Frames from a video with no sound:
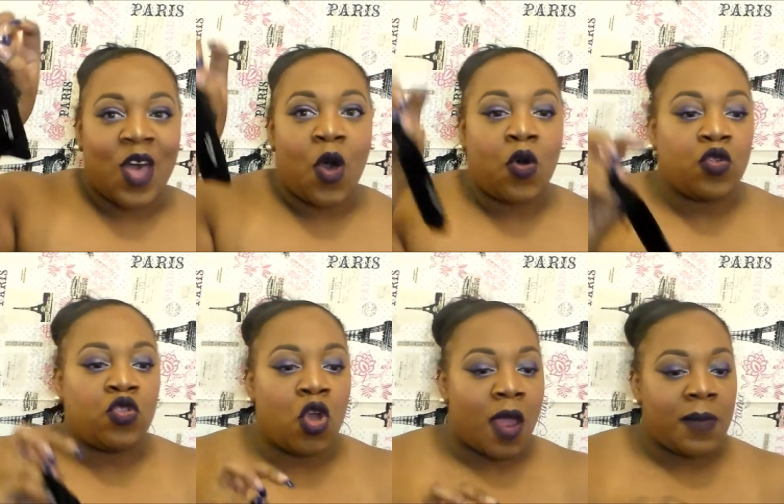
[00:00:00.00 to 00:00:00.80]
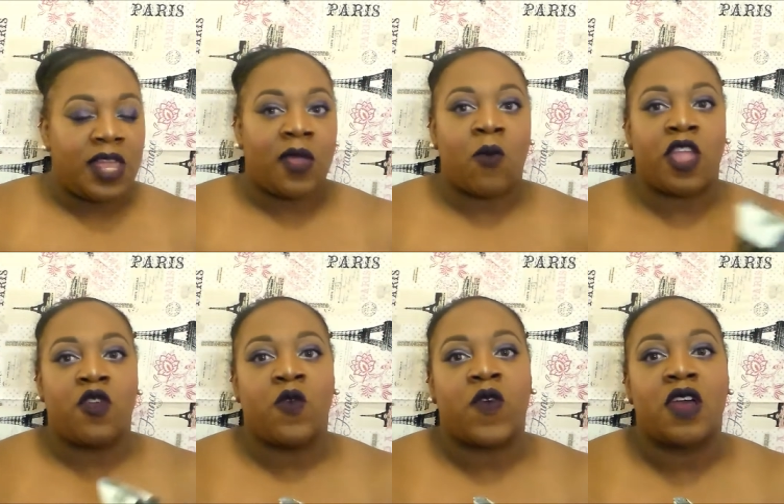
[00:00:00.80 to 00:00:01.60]
So normally
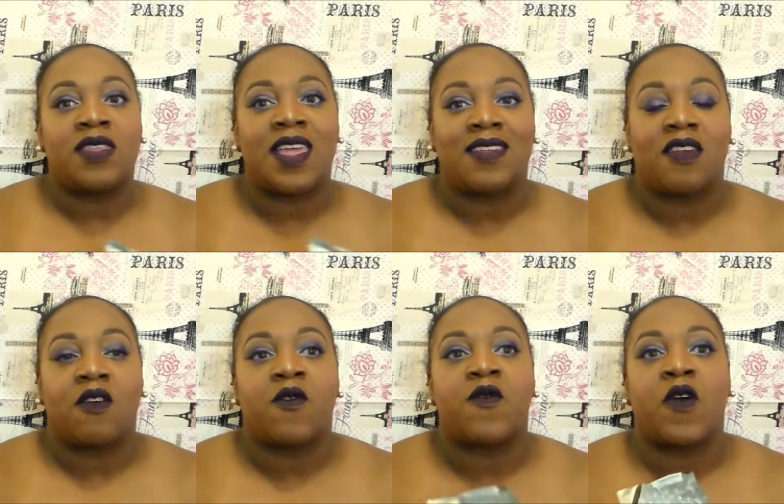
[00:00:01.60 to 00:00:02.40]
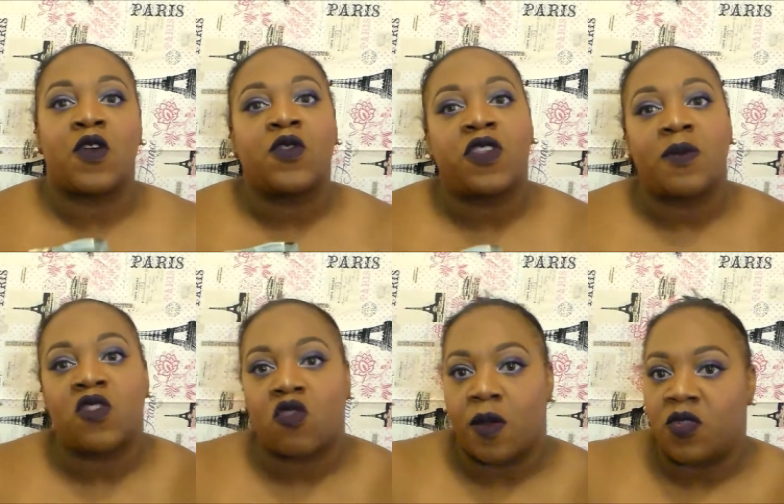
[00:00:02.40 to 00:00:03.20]
when you first get your first
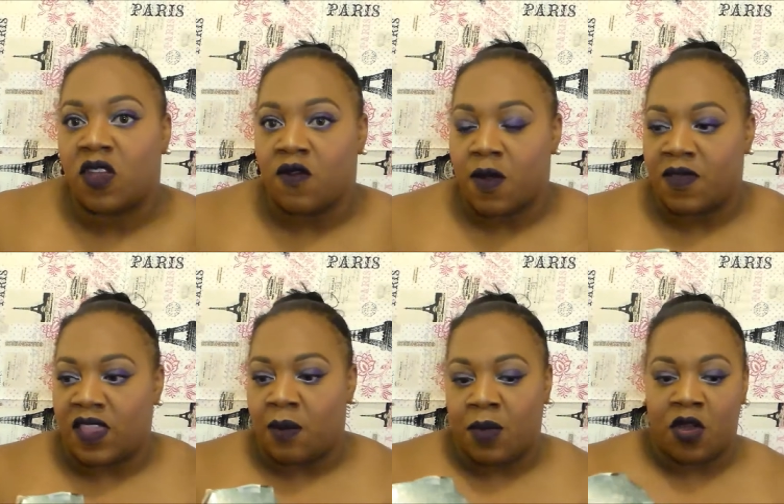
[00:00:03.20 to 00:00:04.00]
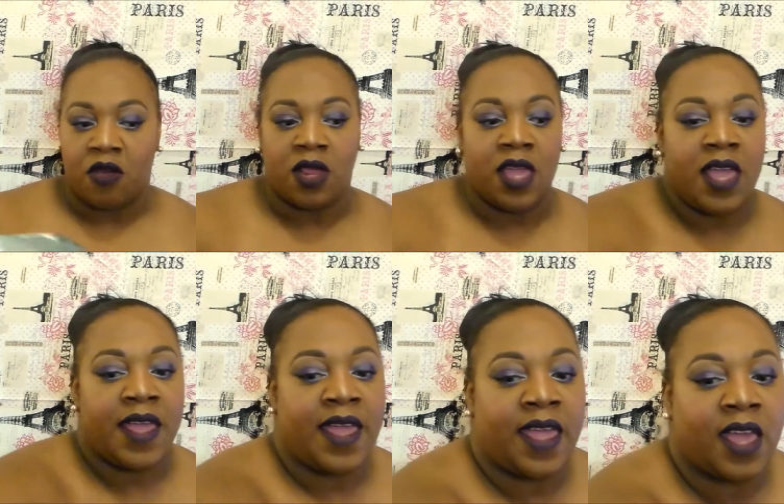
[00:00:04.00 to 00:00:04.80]
subscription from Scentbird,
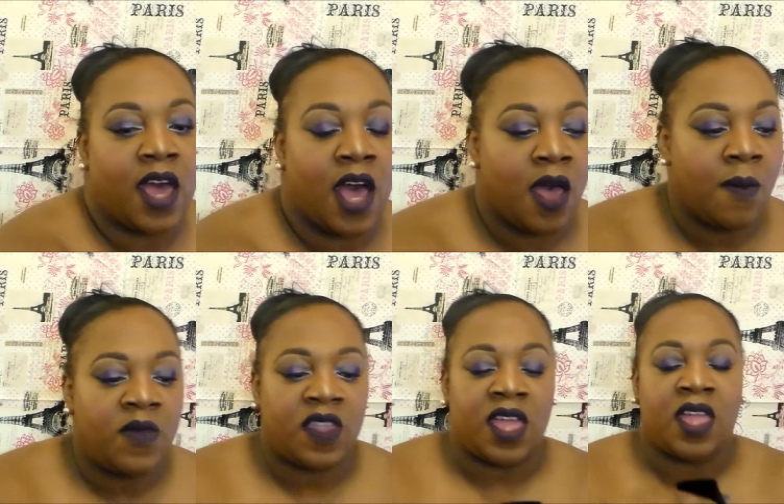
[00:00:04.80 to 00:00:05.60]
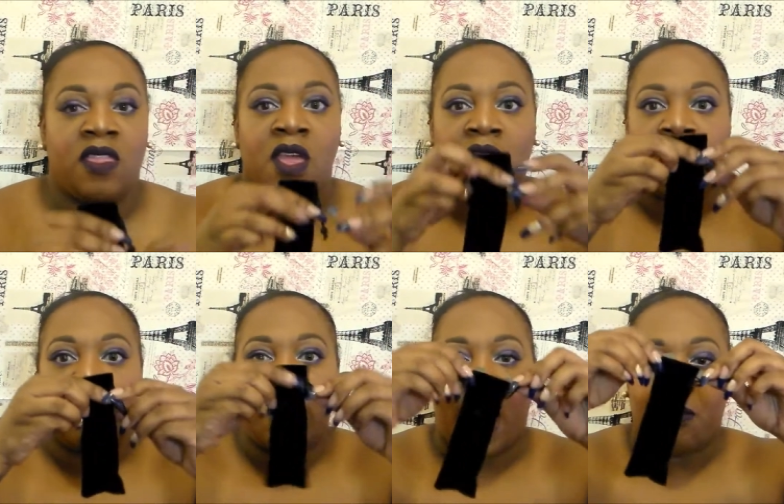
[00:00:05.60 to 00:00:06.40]
it comes in the
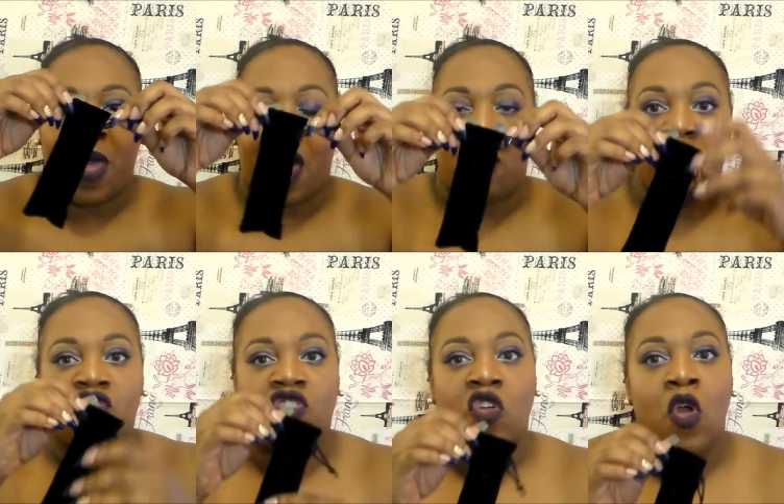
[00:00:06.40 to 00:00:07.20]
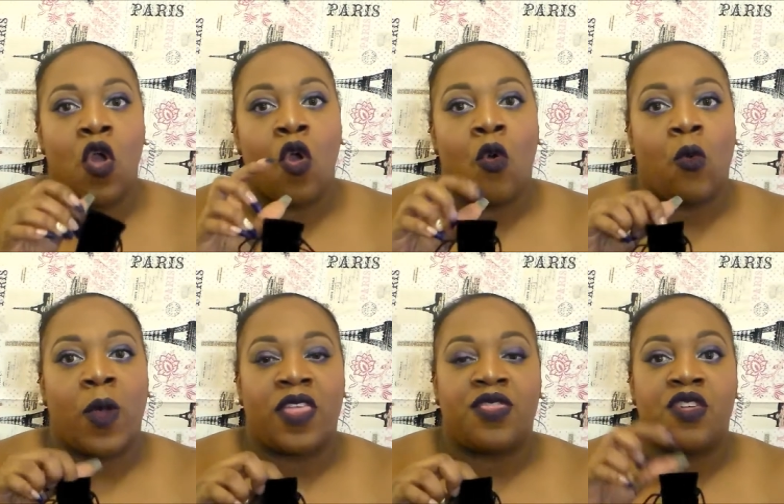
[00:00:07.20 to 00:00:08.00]
little black pouch
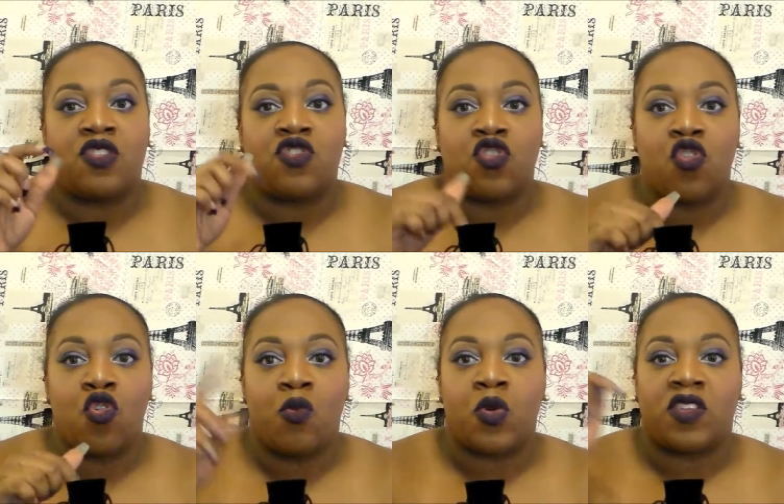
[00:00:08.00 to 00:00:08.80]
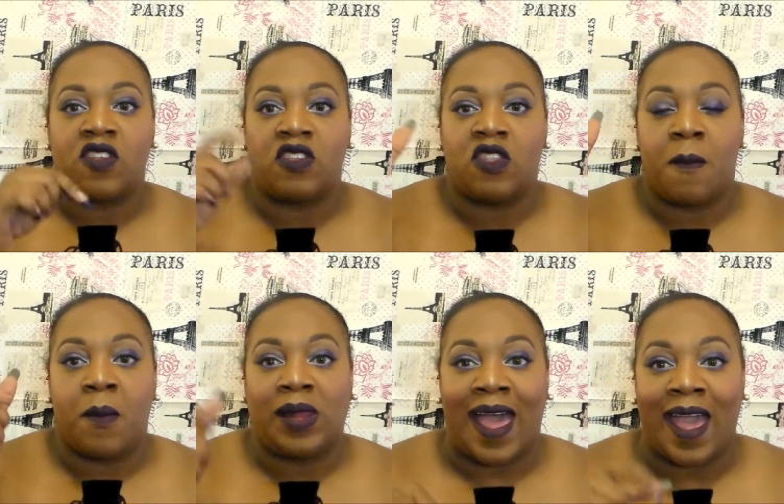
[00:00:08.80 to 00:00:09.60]
with the tube, which is the
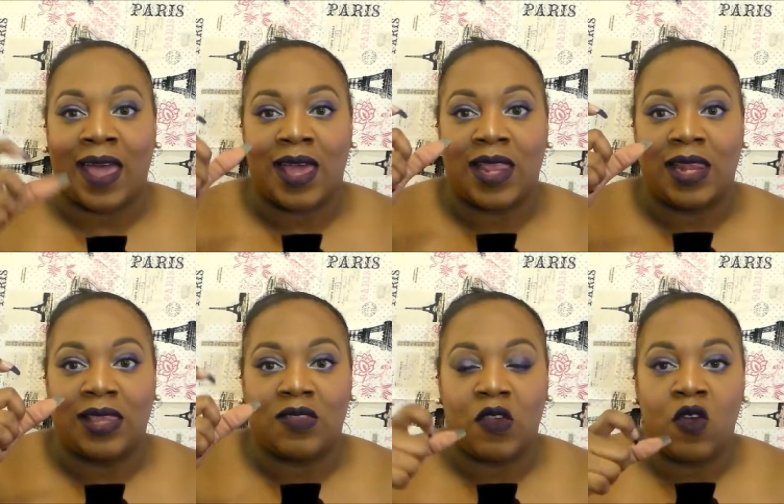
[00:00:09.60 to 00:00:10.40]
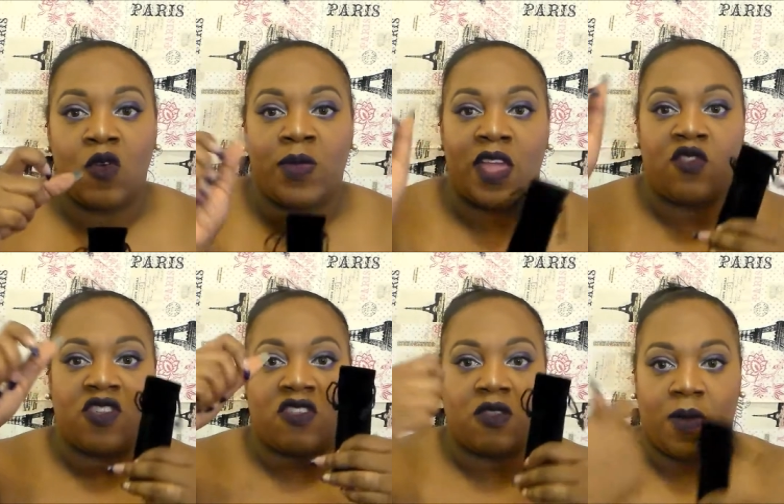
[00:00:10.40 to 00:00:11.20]
black tube. Then you
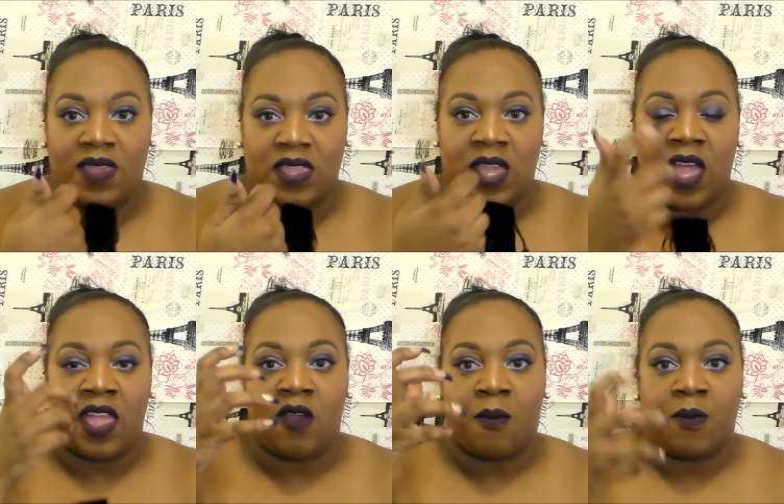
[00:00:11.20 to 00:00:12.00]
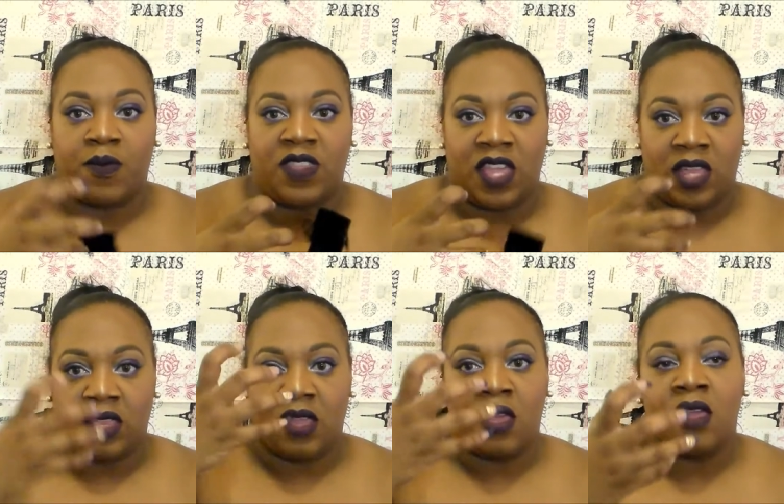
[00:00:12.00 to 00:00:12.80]
just twist it and your scent
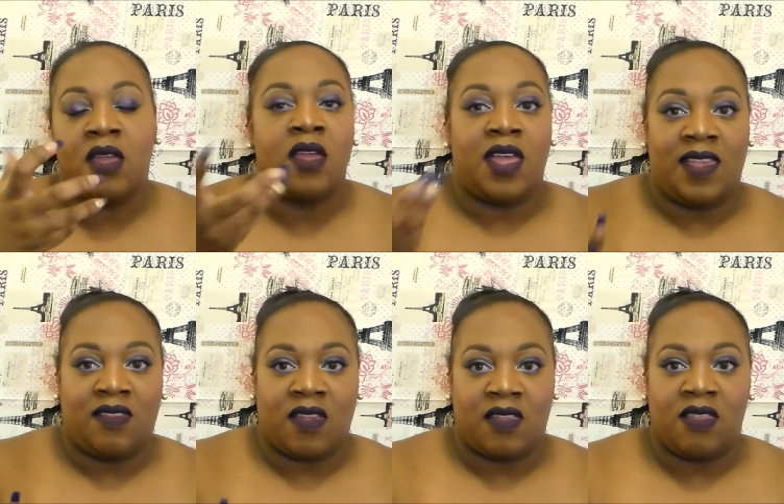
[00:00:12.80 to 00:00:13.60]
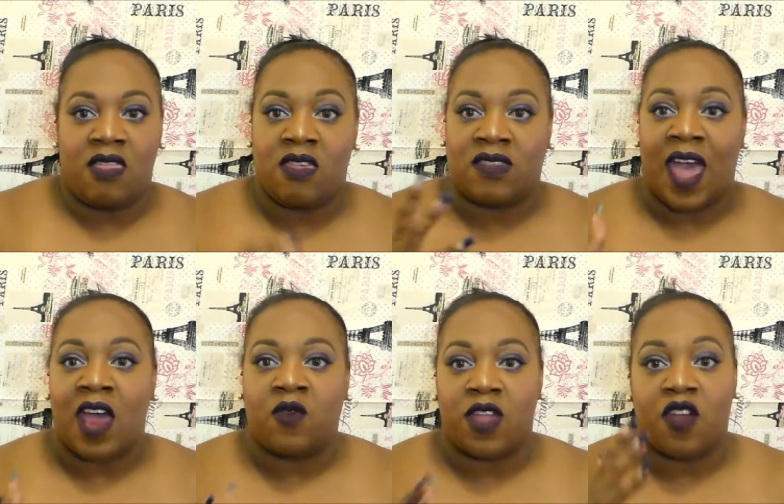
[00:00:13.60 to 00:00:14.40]
is
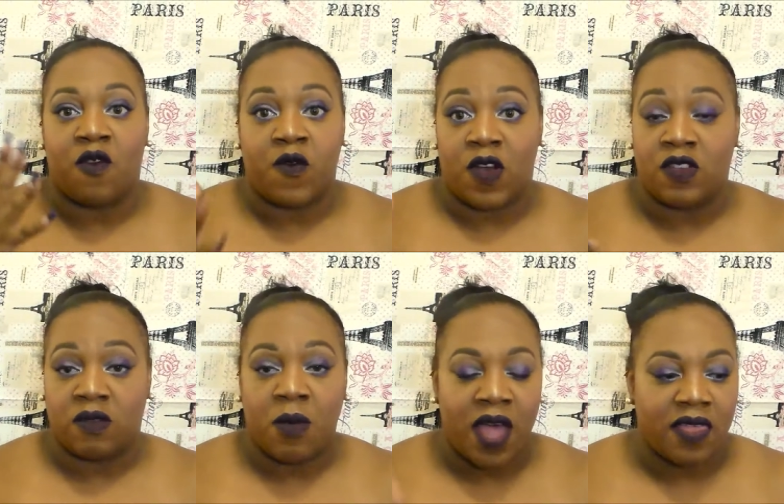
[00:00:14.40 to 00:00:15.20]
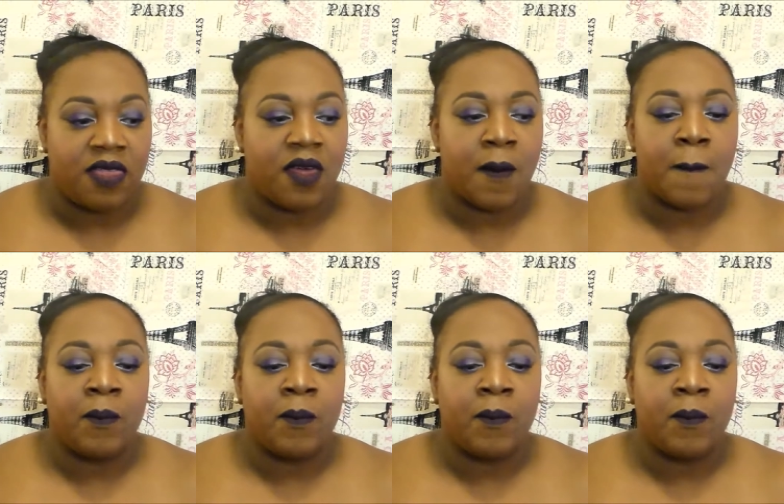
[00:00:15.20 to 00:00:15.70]
inside for your first month.